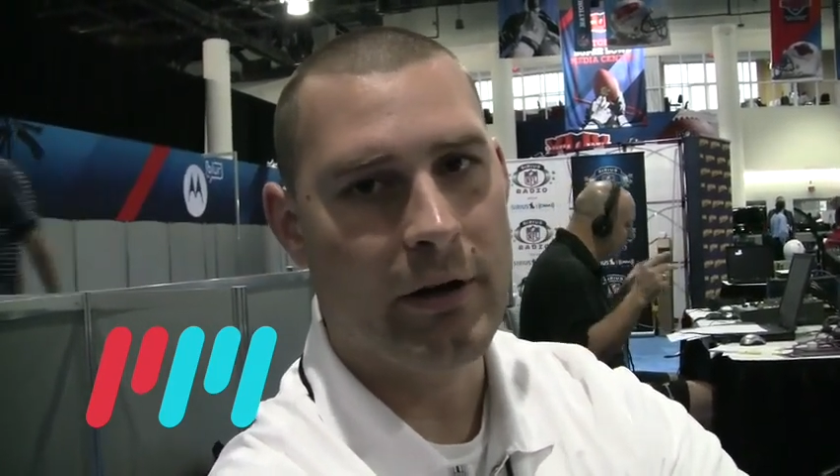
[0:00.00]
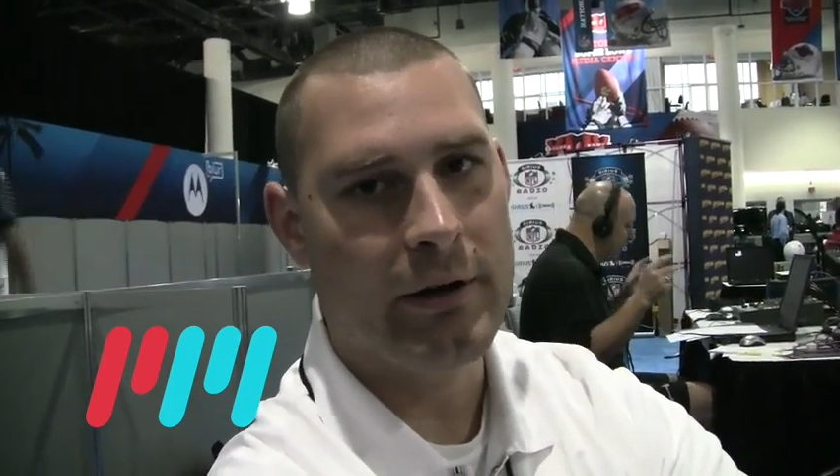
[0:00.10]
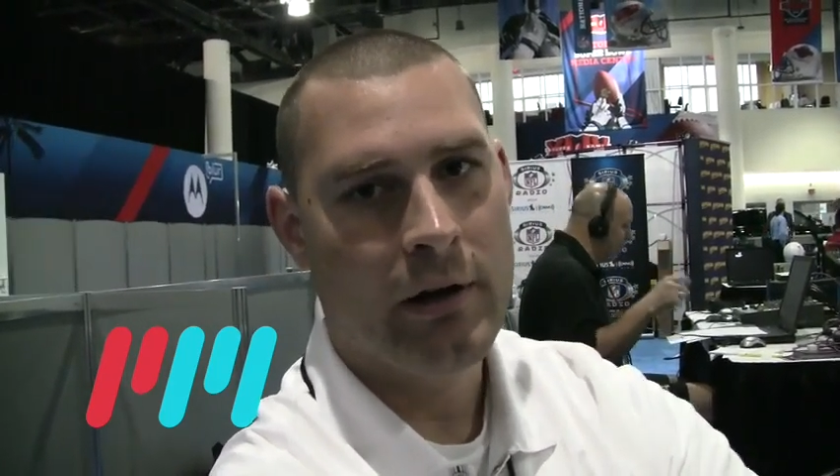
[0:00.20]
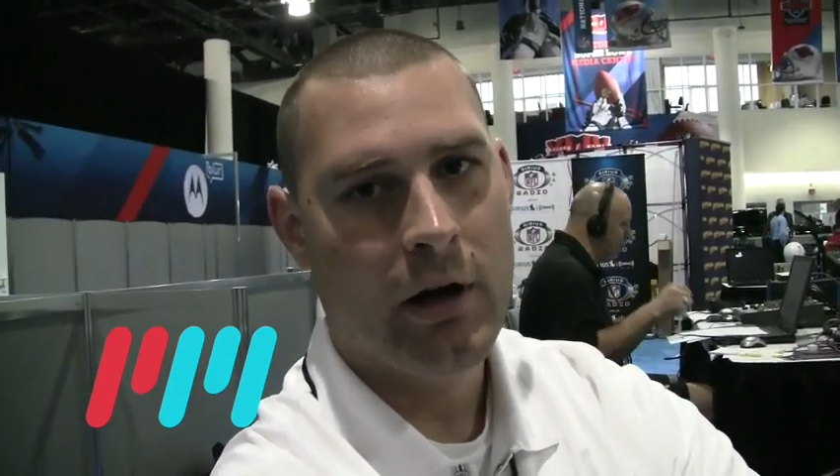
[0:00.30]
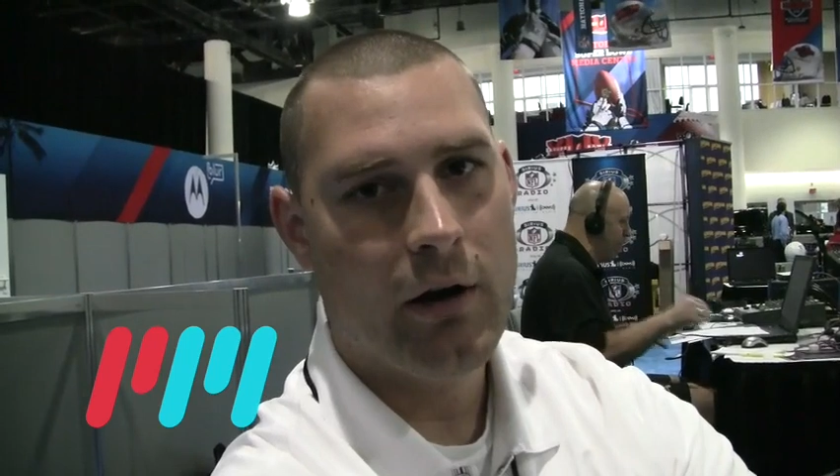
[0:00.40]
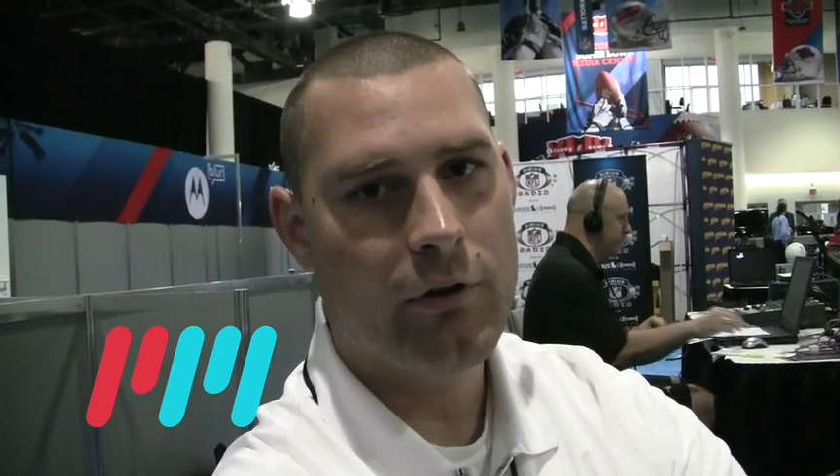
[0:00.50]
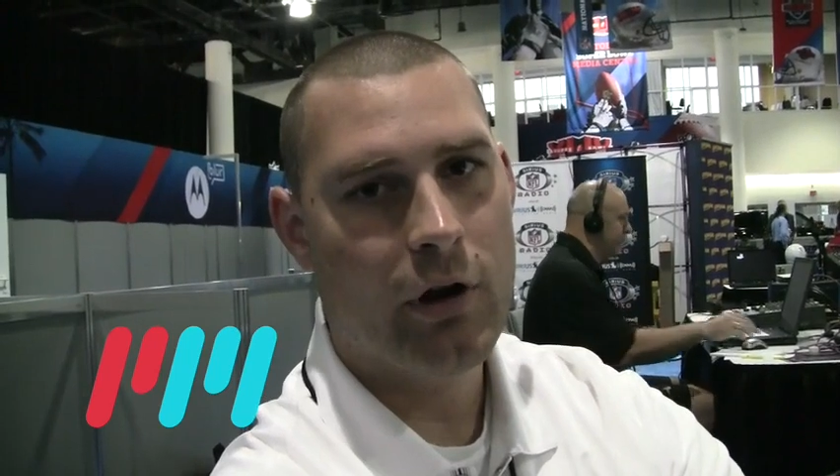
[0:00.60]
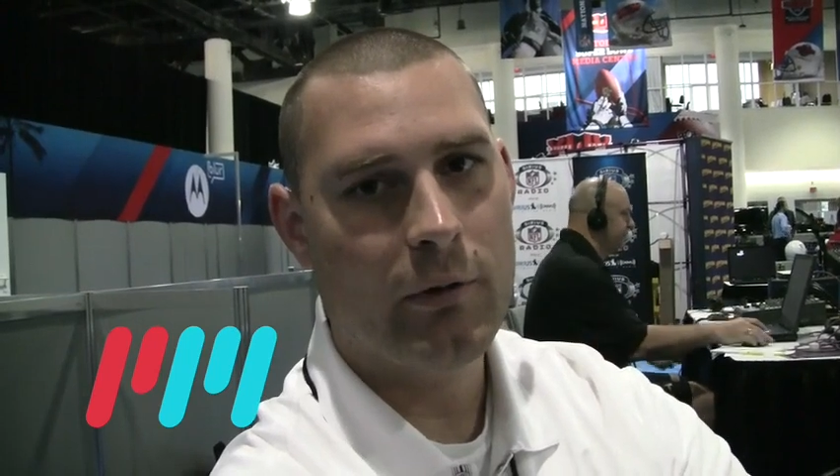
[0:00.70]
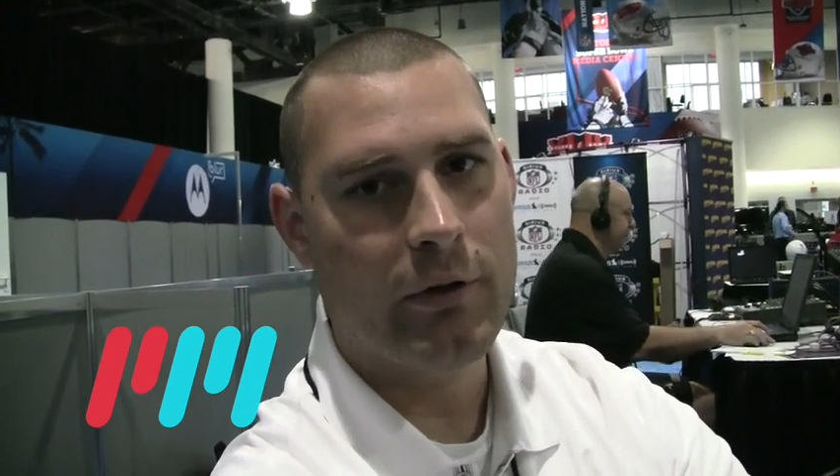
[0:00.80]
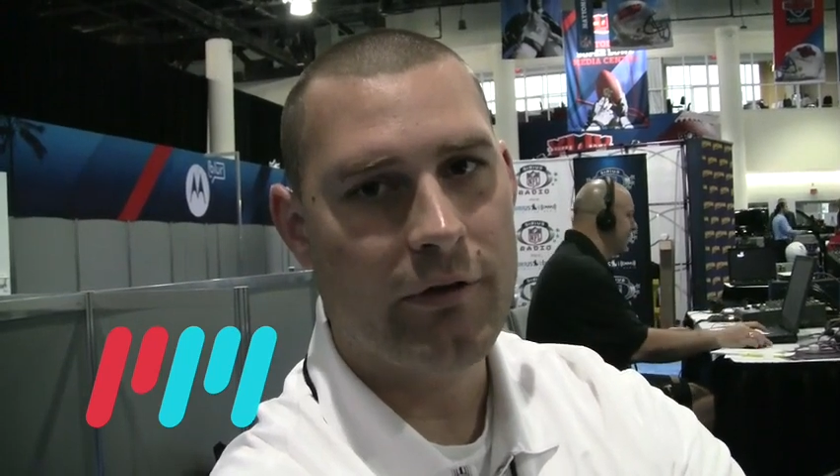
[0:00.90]
but
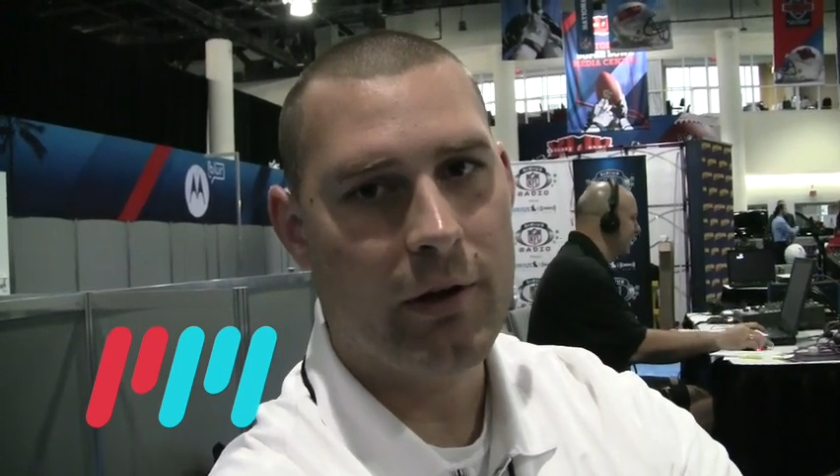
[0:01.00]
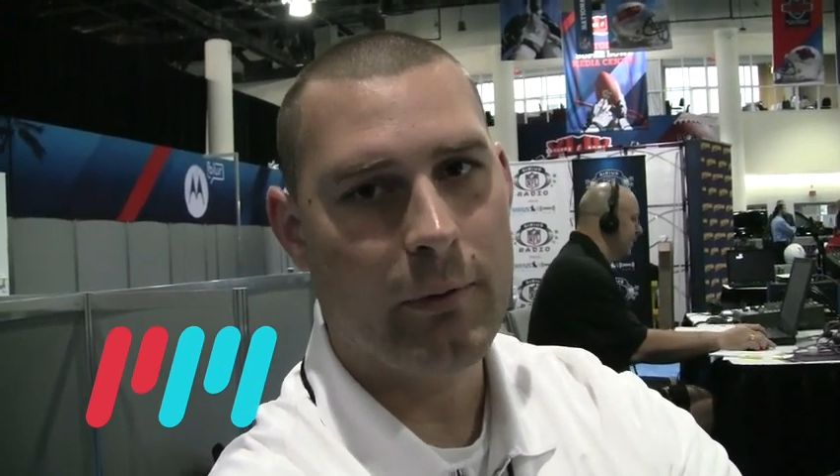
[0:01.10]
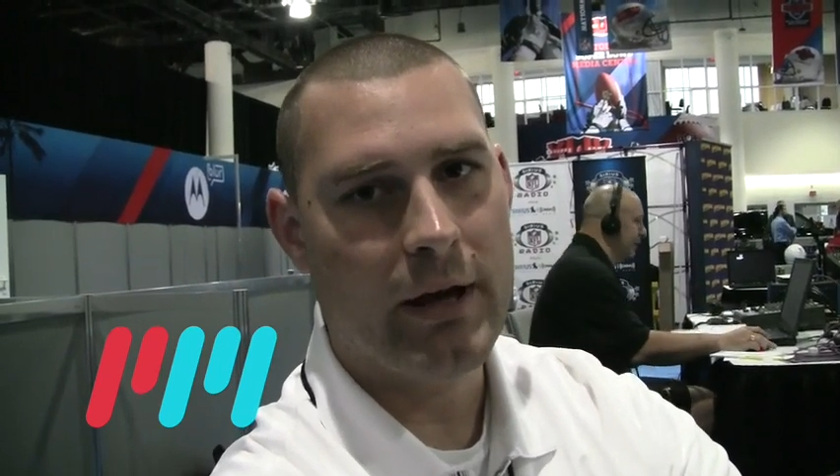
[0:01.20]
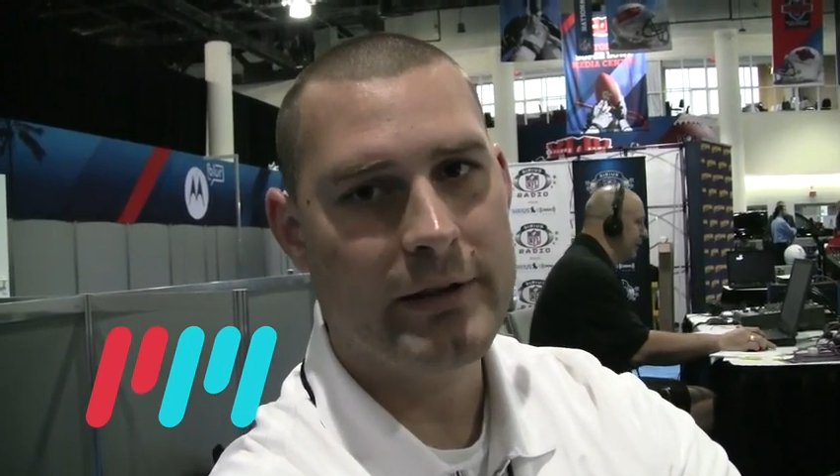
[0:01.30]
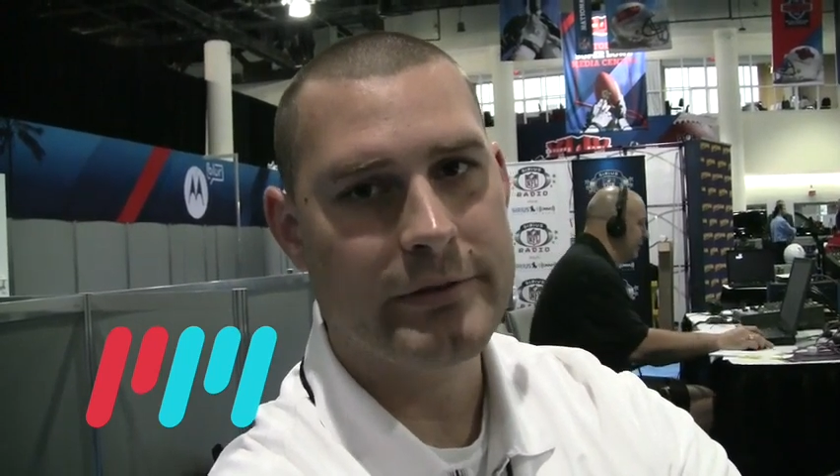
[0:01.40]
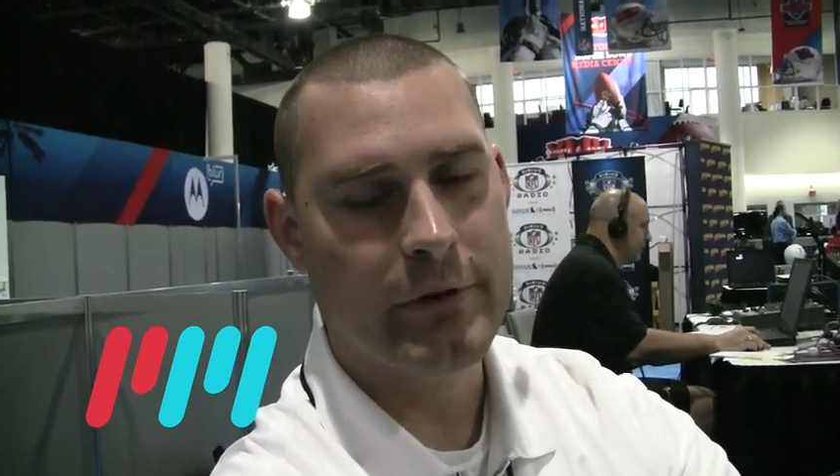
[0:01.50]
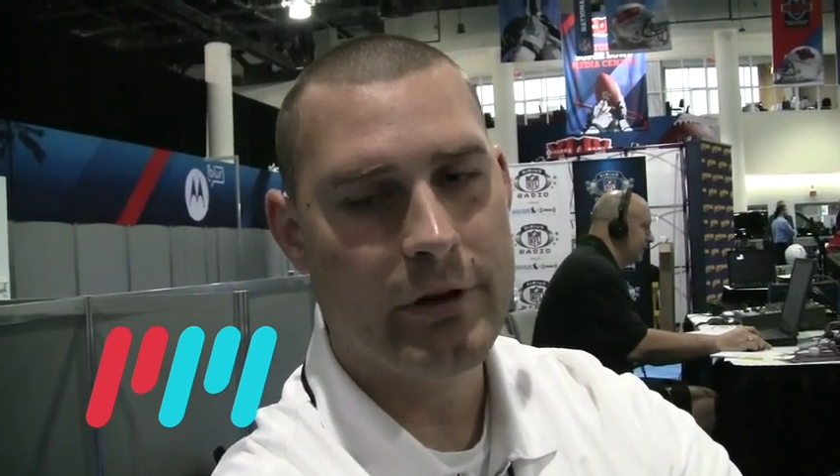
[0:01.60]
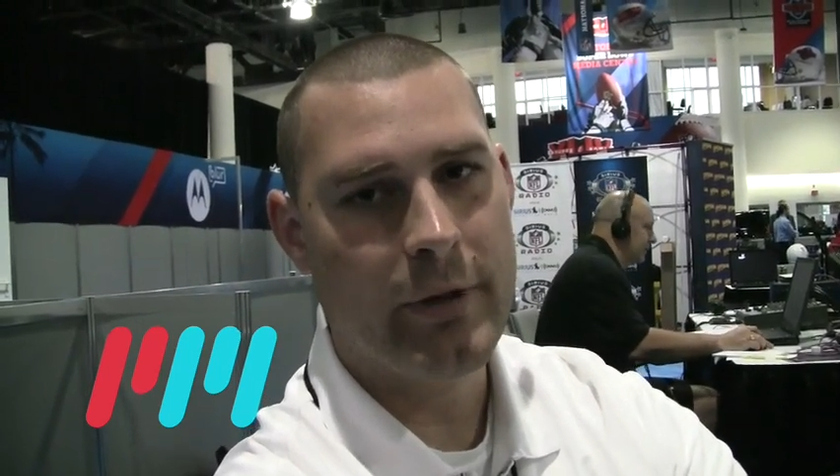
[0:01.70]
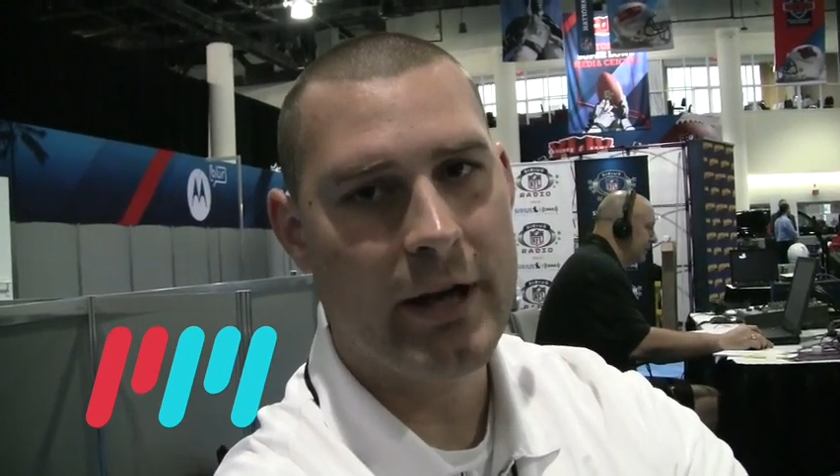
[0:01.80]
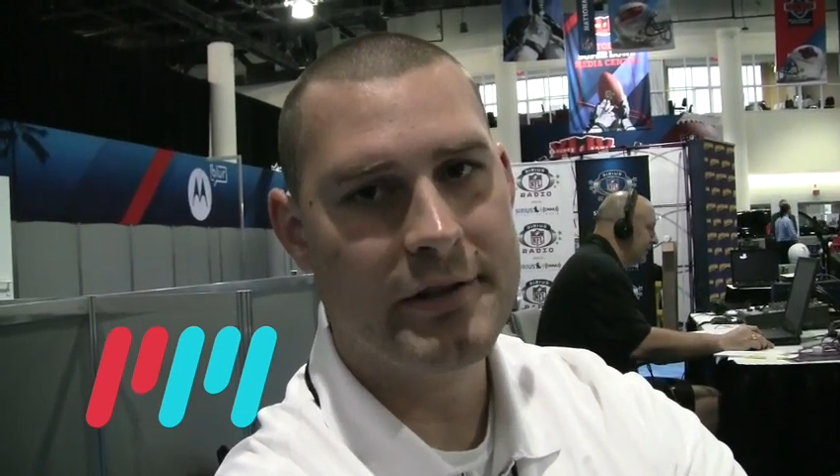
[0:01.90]
overall we felt we had some
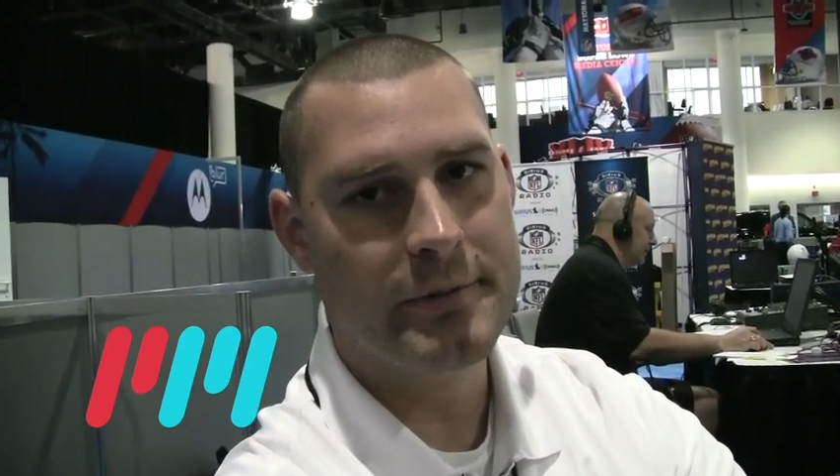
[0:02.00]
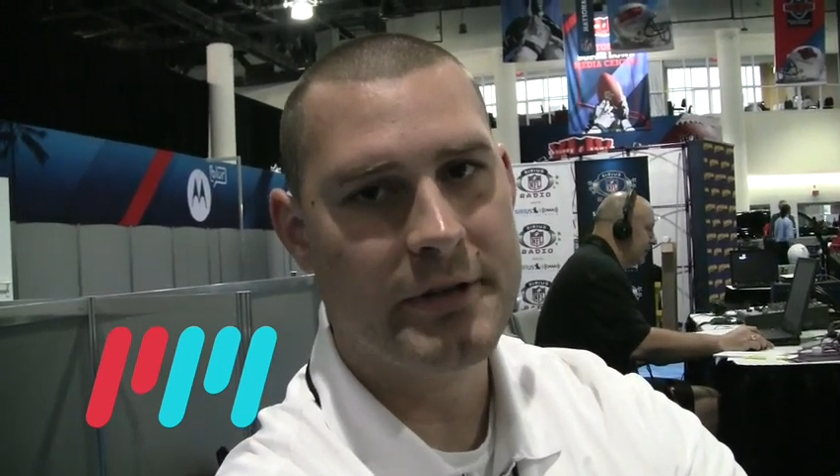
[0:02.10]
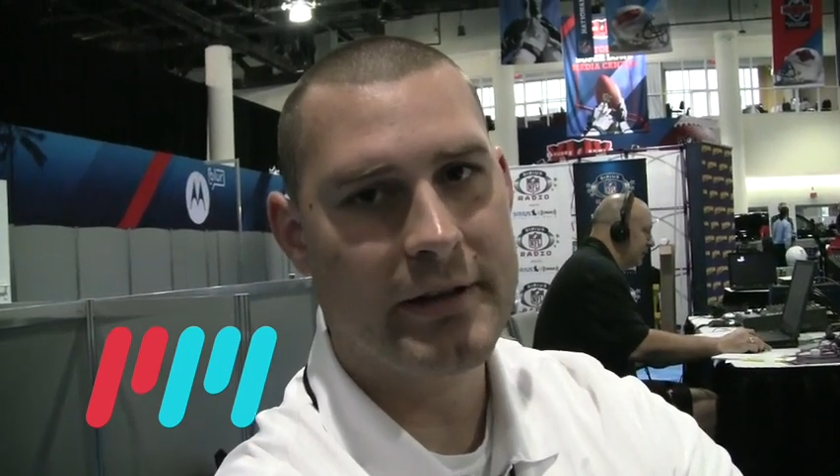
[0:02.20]
good matchups